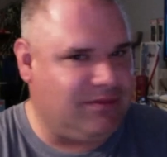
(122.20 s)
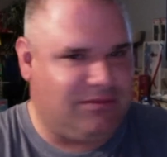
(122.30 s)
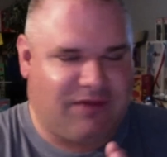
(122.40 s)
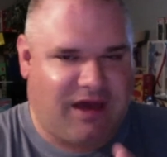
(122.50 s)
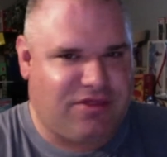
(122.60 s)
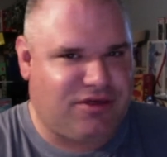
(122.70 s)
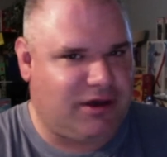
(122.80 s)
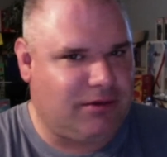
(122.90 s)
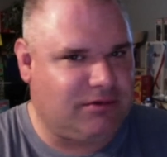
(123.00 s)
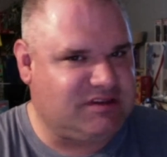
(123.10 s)
I
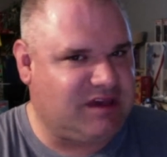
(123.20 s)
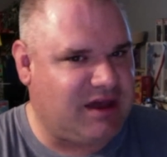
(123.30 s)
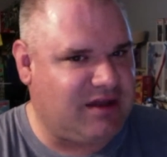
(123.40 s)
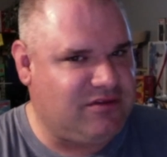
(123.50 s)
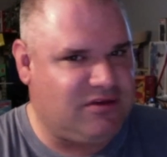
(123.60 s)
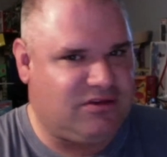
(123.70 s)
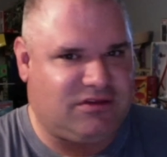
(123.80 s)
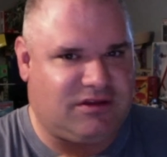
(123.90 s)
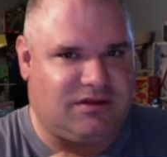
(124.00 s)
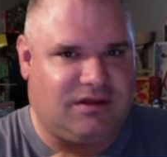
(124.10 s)
thought it was kind of
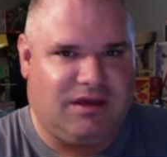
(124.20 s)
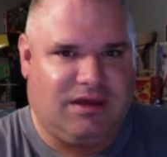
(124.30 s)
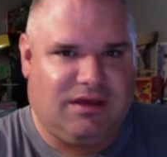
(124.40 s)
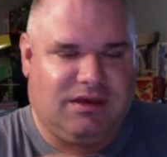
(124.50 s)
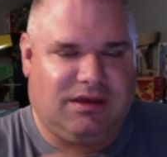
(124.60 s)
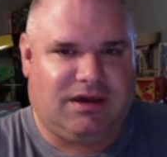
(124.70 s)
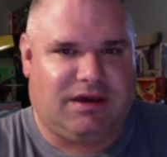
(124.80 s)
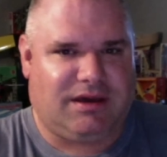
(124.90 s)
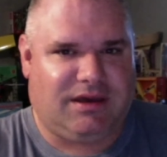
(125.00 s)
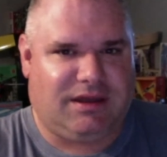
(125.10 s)
just an
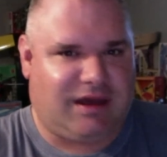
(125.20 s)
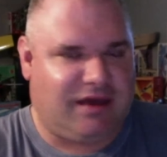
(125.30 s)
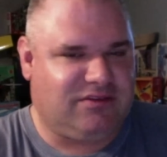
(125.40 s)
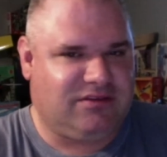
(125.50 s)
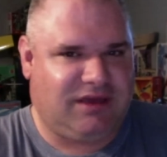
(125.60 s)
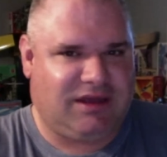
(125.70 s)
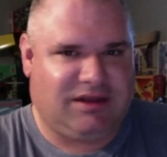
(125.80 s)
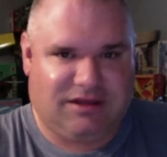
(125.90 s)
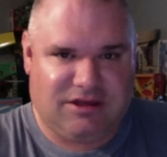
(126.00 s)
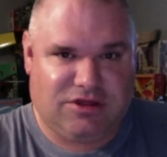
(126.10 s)

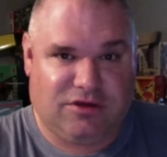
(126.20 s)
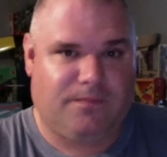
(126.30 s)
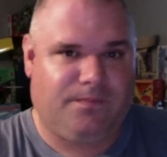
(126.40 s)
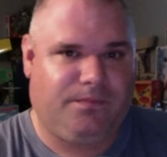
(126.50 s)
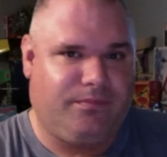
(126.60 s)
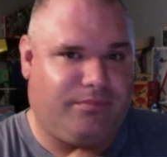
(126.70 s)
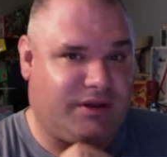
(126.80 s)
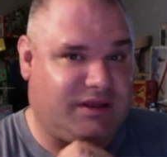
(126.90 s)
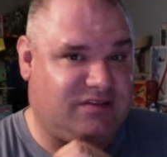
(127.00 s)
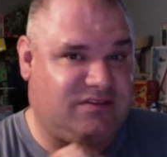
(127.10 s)
isolated issue,
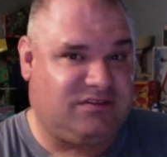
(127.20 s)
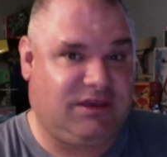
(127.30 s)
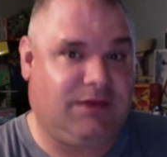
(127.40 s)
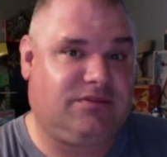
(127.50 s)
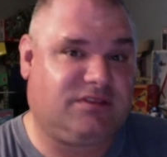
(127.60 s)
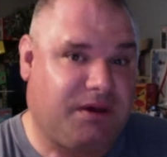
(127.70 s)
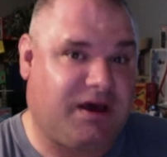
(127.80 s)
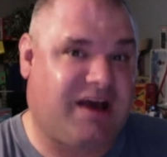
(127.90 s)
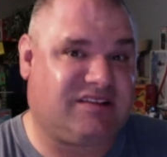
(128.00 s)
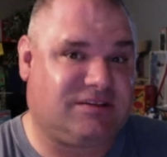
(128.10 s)
but it seems to
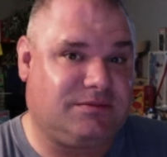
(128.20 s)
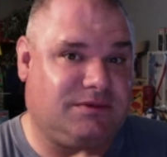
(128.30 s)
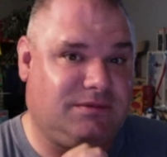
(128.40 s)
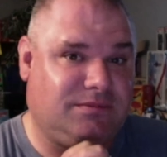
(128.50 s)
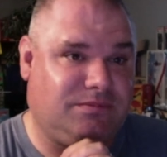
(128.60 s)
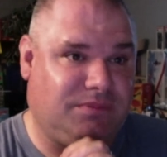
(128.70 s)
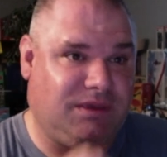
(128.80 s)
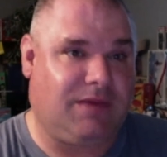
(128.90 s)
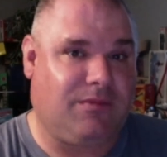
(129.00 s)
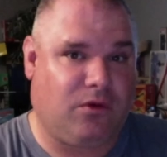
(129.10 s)
possibly be
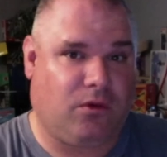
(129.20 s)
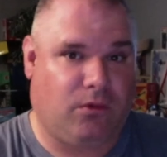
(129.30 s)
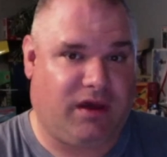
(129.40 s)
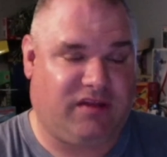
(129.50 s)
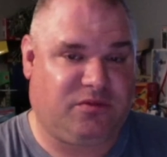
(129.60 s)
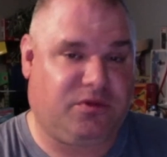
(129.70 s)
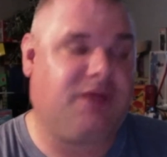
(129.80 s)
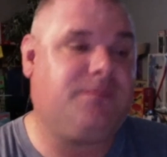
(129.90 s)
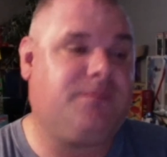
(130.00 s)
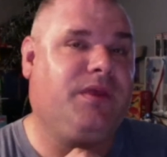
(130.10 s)
being more
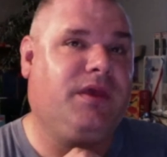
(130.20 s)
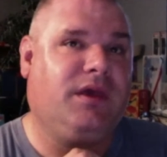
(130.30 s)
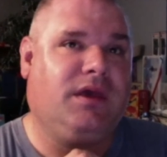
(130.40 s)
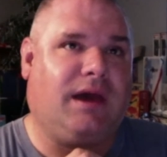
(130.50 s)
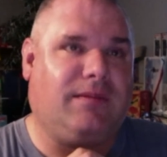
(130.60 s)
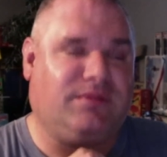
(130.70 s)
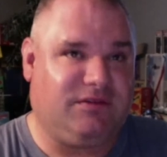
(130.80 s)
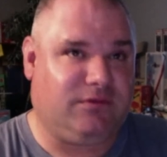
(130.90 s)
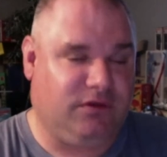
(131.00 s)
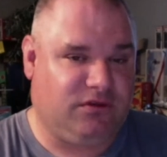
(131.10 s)
widespread. I believe
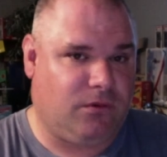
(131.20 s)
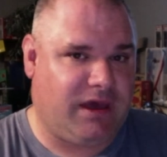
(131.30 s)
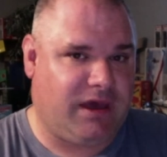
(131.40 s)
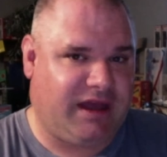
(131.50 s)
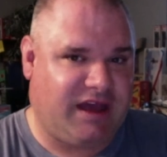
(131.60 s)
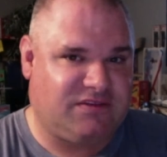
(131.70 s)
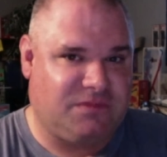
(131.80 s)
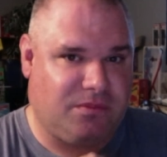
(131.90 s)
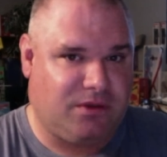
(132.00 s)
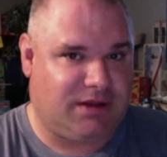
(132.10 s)
the reason why it hasn't
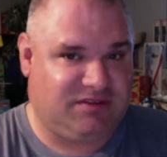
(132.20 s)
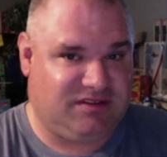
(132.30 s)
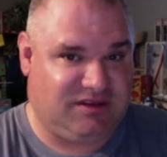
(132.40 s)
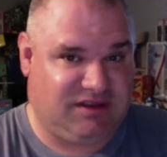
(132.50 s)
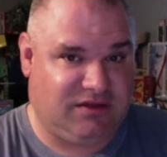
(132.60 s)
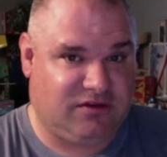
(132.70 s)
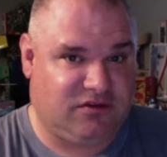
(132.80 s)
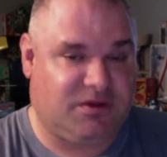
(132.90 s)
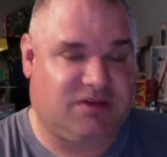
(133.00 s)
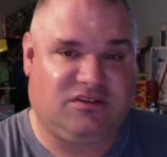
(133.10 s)
been brought up to the
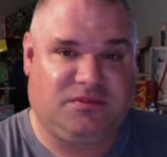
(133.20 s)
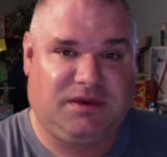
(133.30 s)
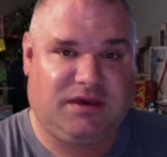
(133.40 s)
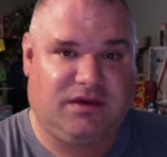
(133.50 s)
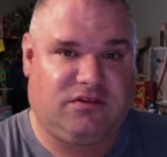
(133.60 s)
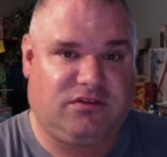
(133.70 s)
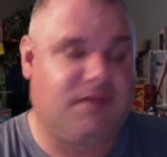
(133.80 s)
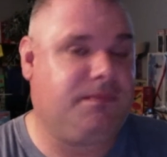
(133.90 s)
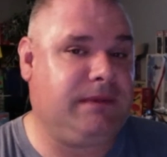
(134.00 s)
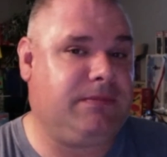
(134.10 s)
dealers much is because
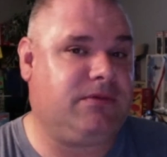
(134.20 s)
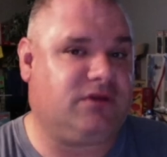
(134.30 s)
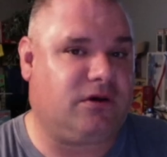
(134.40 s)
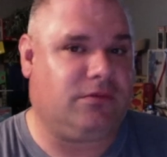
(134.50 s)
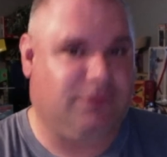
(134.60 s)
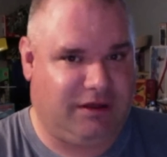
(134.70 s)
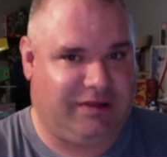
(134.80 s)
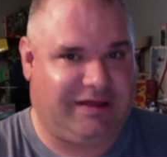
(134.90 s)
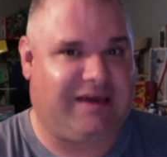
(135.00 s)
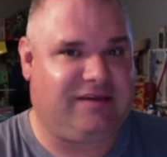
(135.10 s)
some people don't
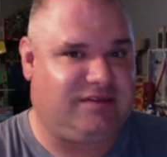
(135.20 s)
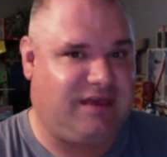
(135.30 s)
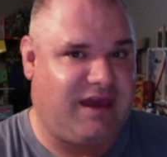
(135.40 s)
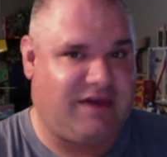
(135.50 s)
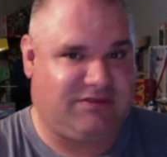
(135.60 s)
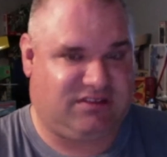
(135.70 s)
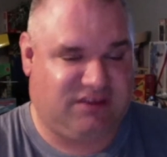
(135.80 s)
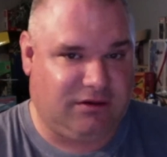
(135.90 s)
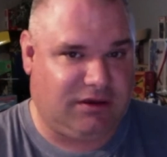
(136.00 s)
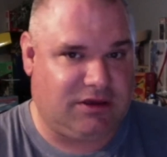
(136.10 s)
realize they have a
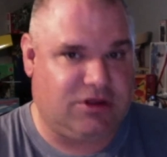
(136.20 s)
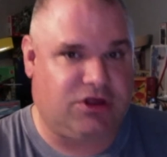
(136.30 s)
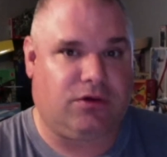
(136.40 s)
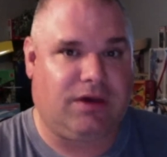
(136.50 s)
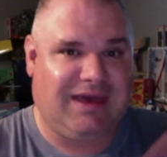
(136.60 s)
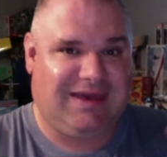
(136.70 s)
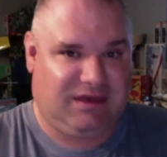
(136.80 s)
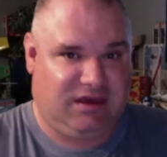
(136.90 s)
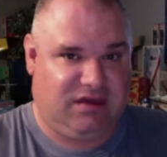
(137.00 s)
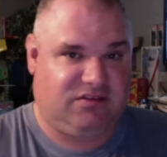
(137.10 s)
steering issue.
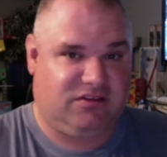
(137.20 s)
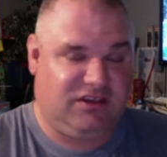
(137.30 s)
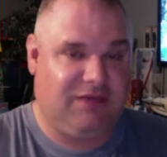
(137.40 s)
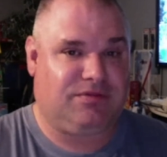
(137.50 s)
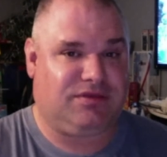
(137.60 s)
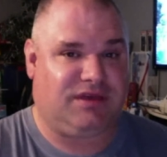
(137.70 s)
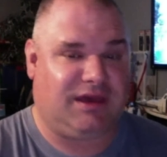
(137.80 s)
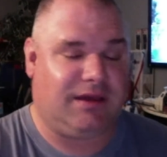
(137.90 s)
It's a Jeep thing.